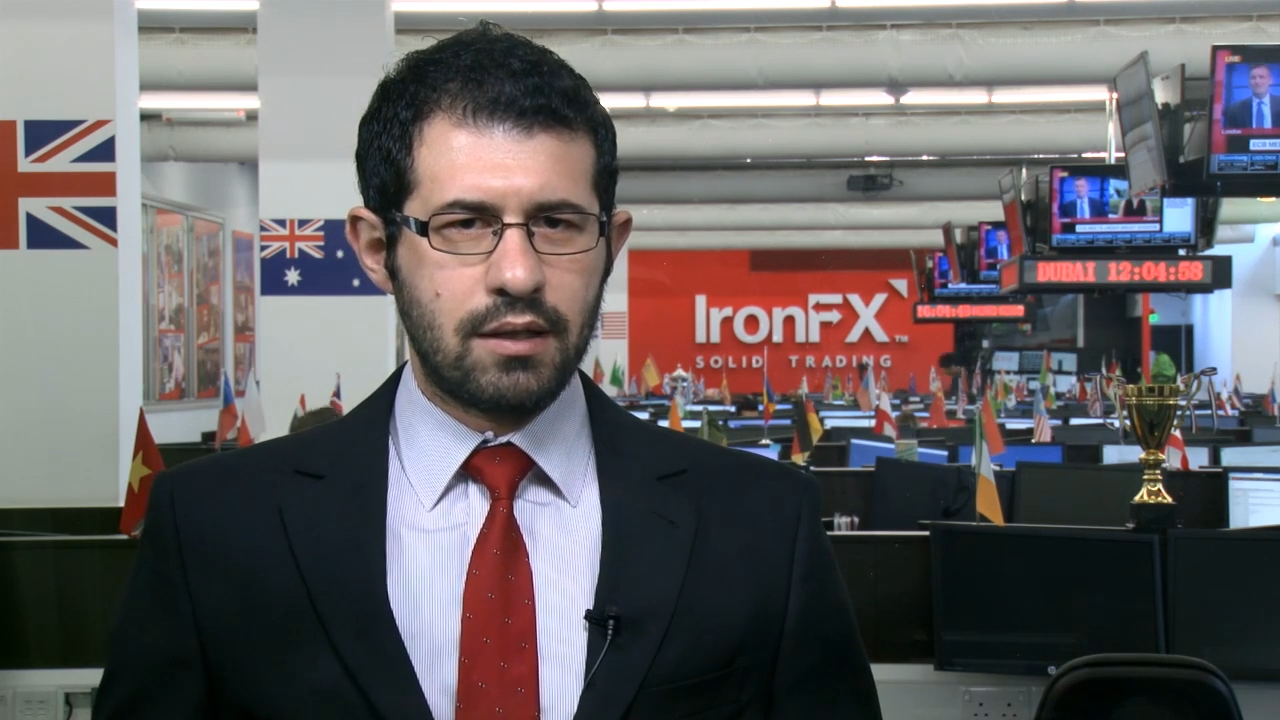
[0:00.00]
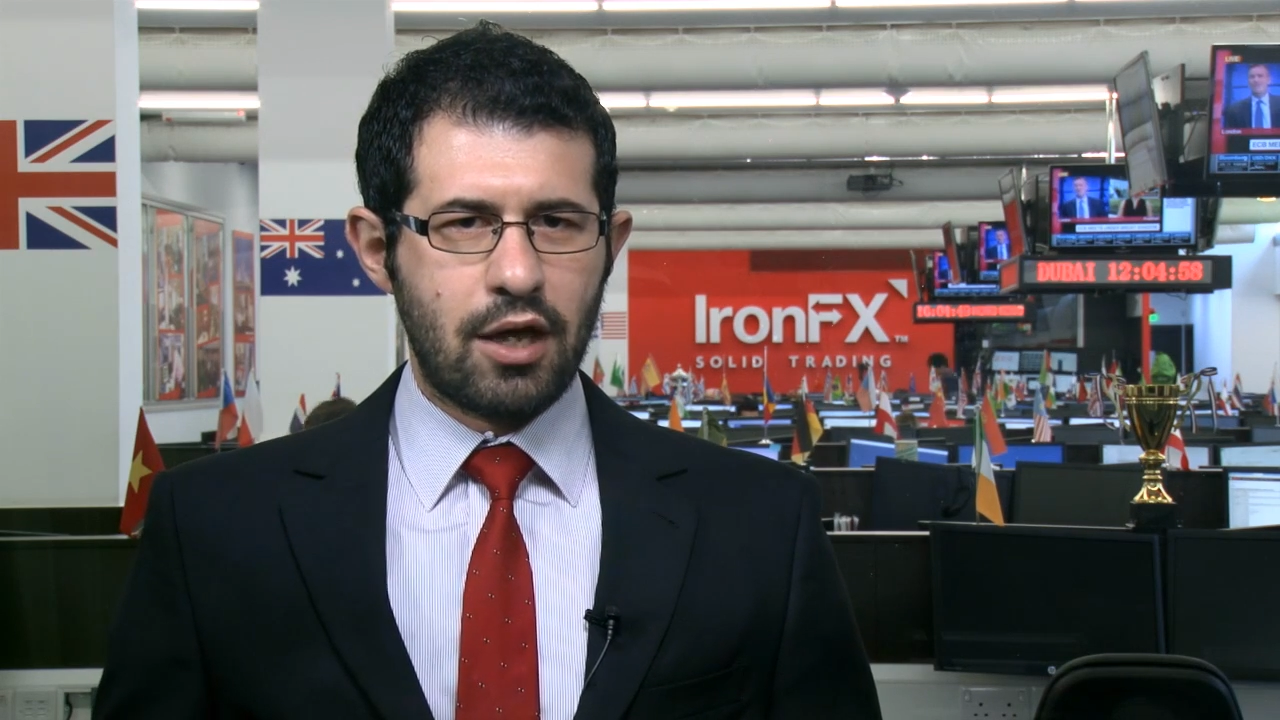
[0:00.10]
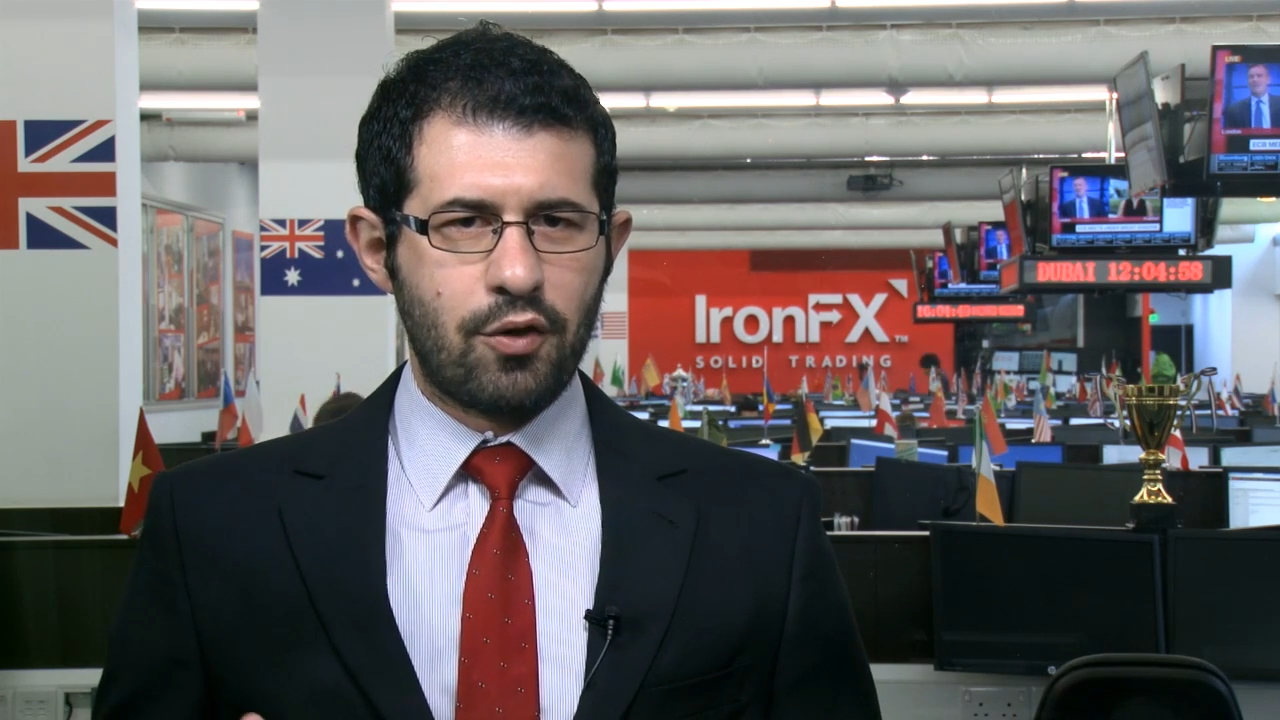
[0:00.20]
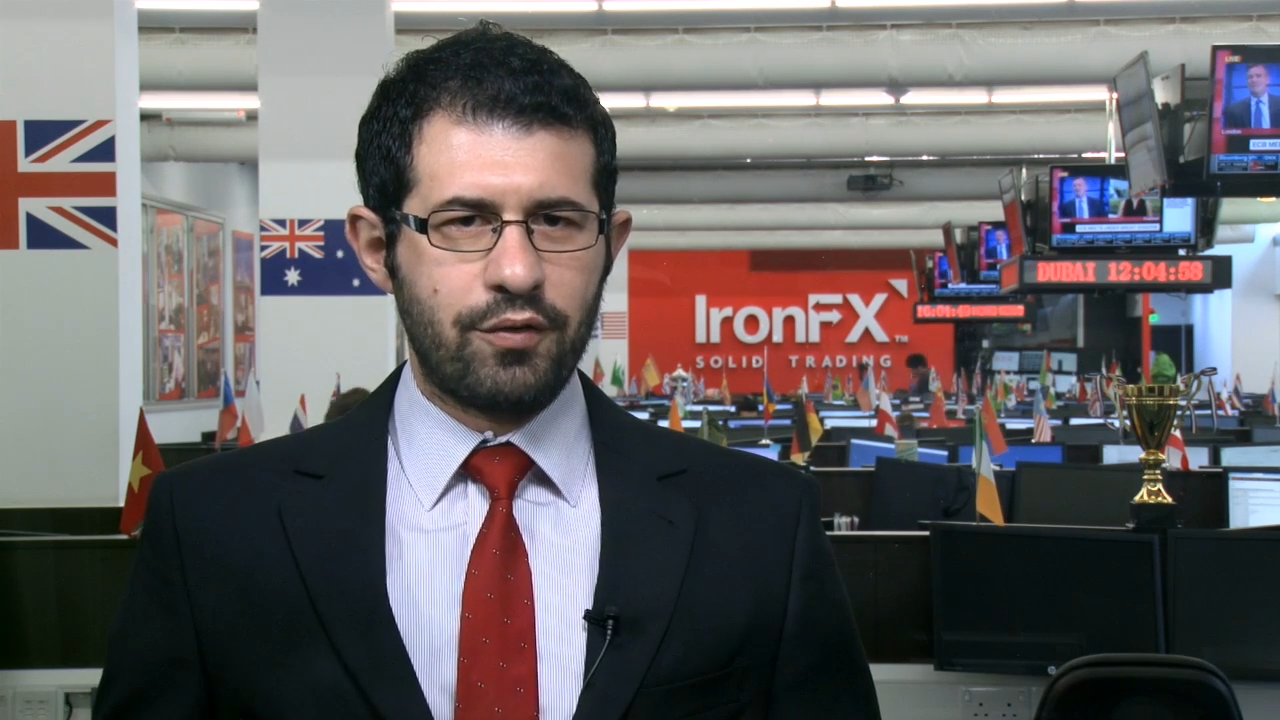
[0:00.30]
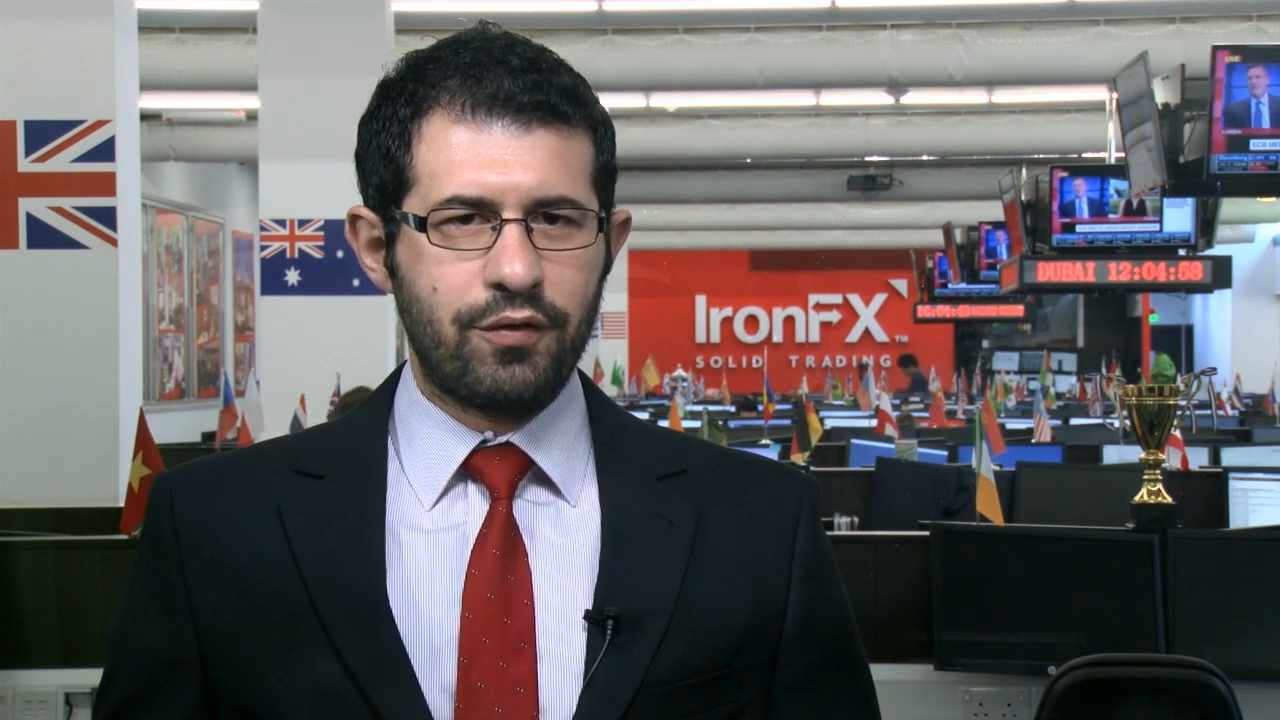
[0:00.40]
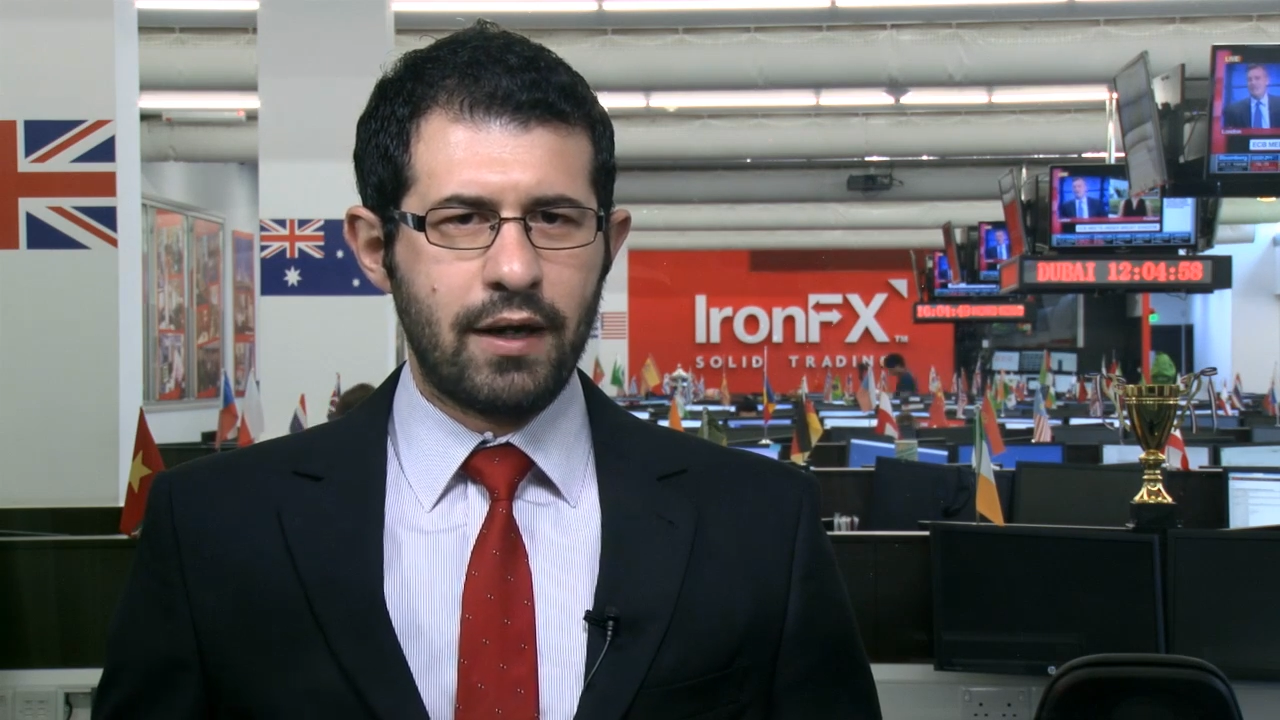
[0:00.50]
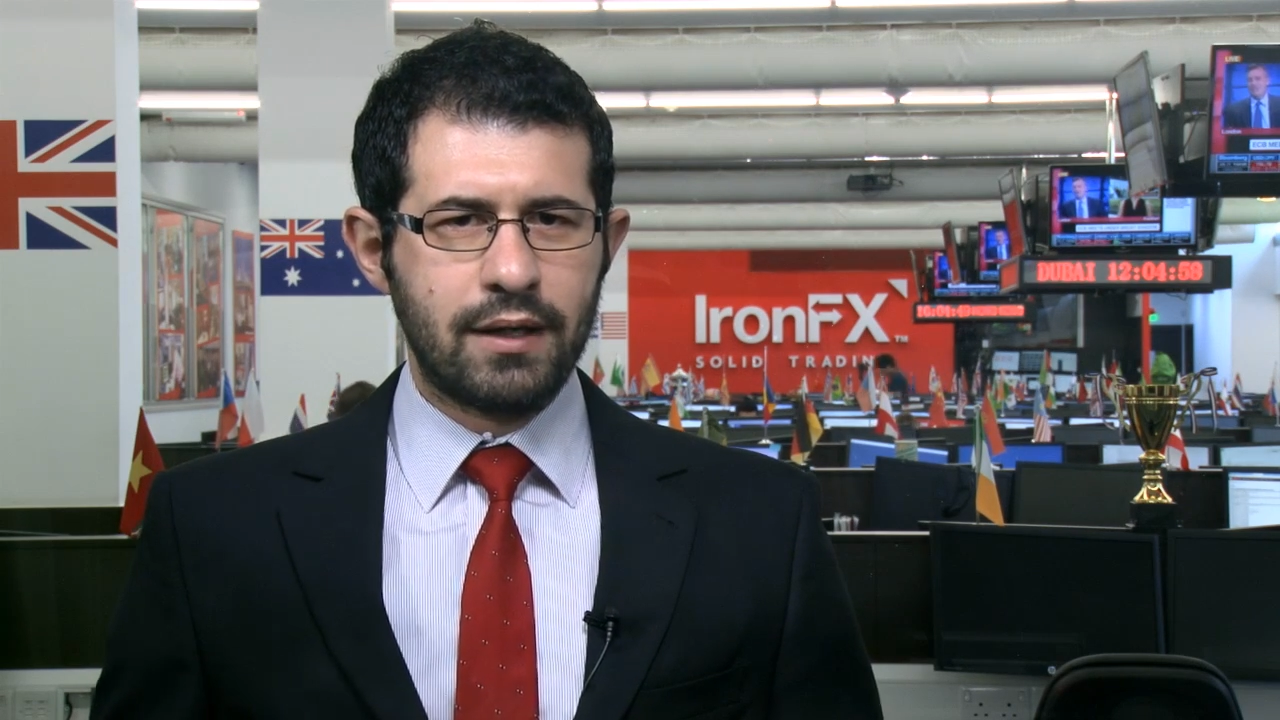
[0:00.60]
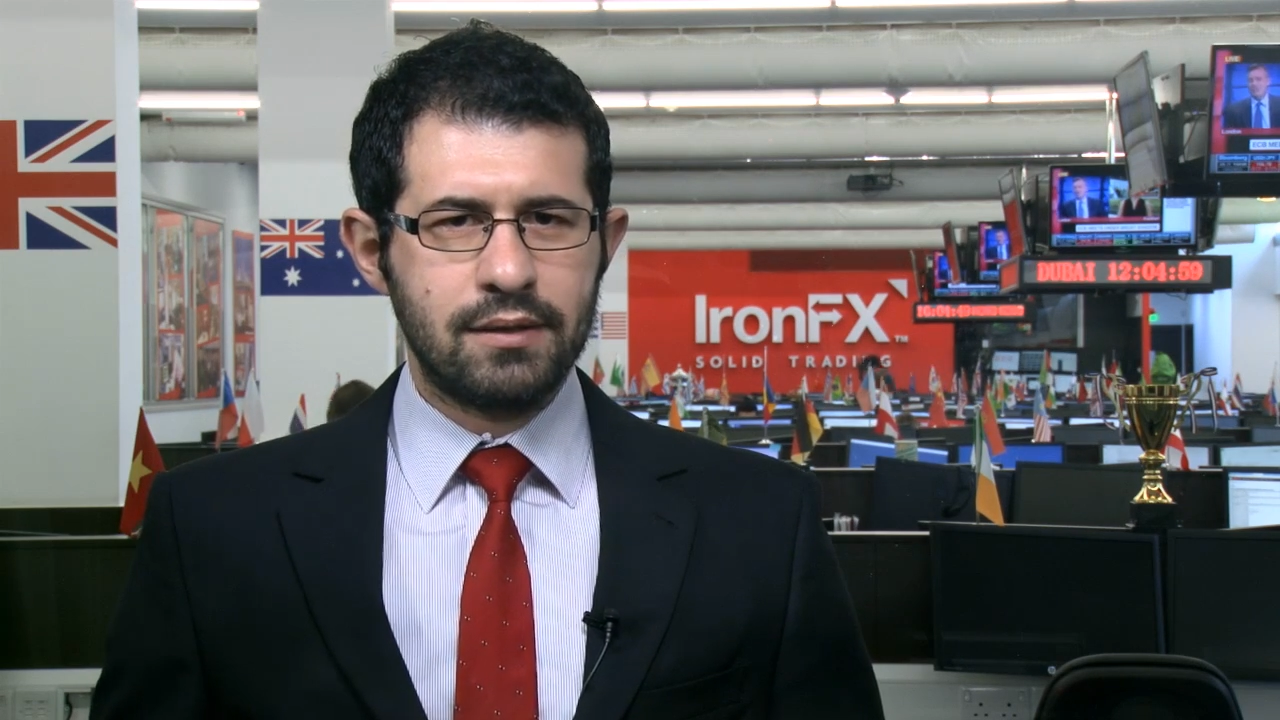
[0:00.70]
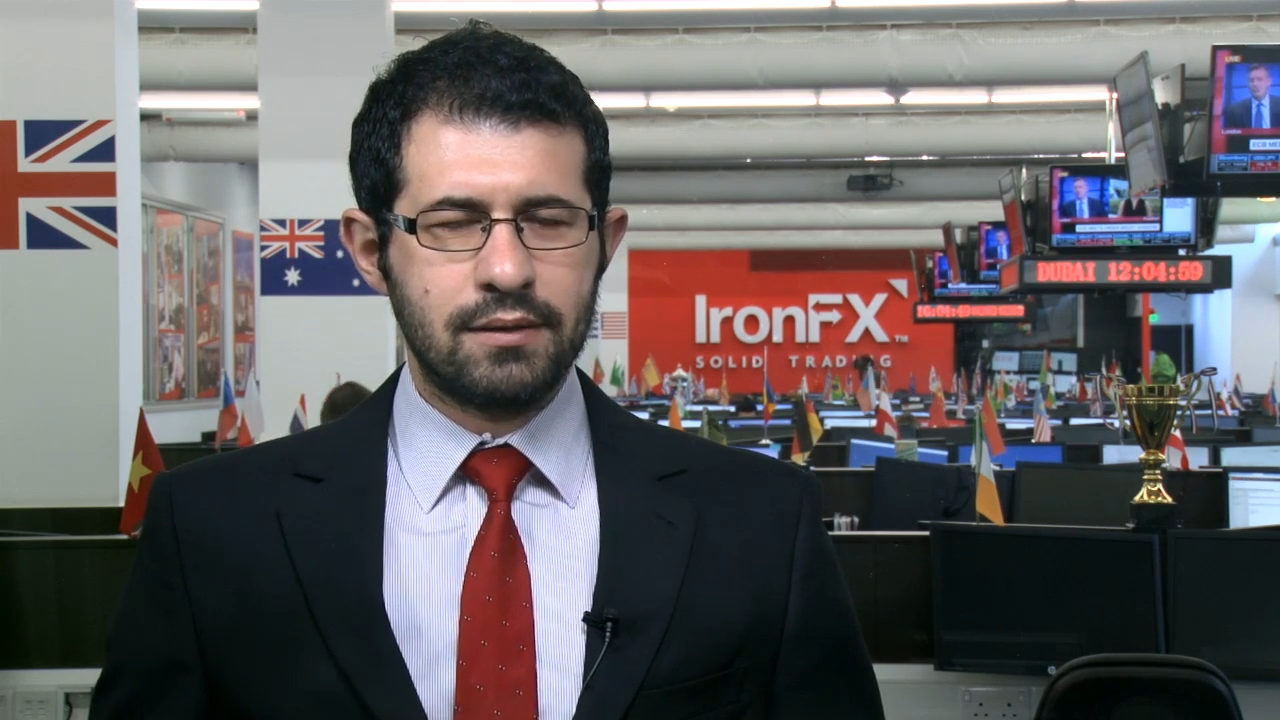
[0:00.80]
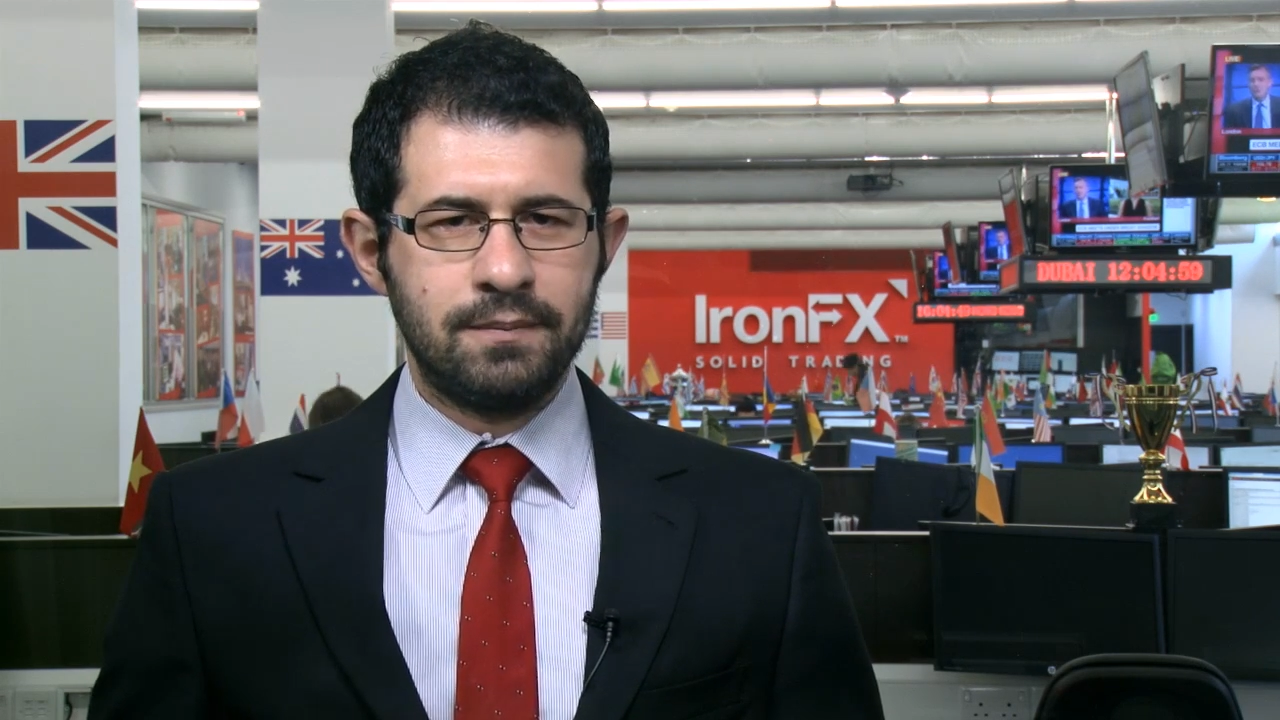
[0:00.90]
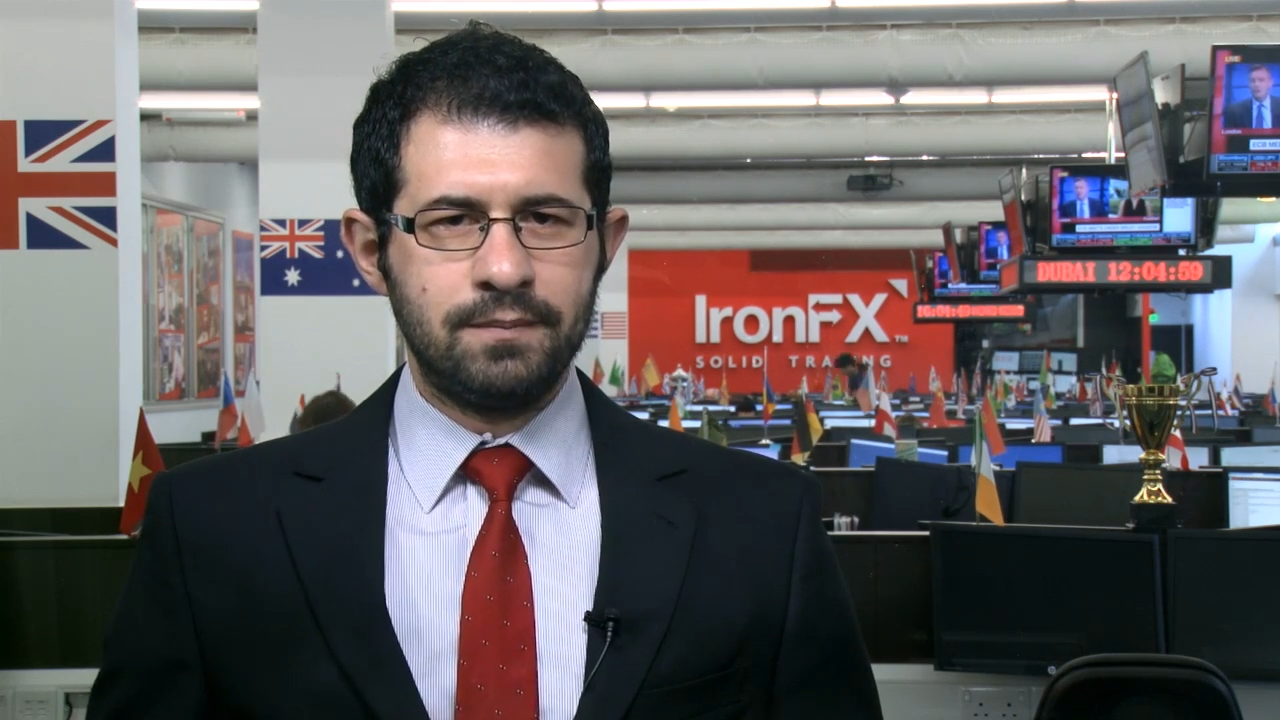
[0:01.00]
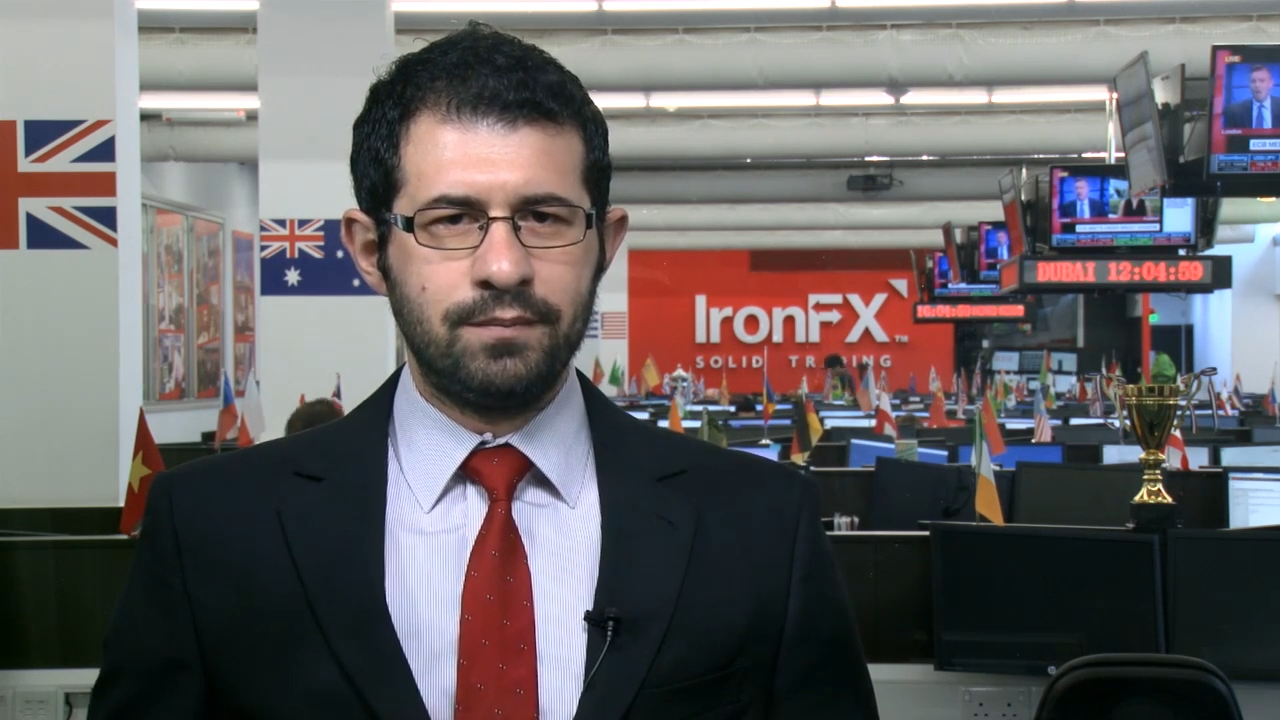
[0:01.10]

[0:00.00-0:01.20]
IronFX,